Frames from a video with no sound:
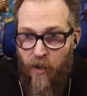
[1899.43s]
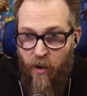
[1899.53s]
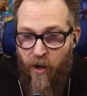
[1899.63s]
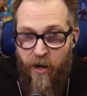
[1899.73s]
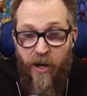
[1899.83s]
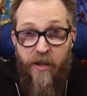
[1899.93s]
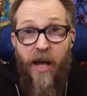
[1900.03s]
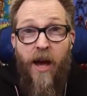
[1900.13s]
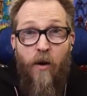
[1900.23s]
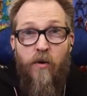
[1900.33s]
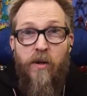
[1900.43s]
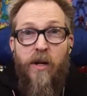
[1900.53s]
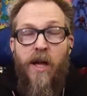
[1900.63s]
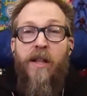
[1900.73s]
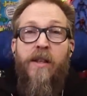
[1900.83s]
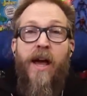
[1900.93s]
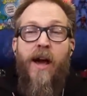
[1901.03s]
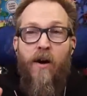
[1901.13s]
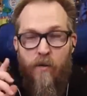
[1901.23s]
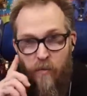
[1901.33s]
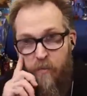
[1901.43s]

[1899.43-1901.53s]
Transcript: All right. And now, and now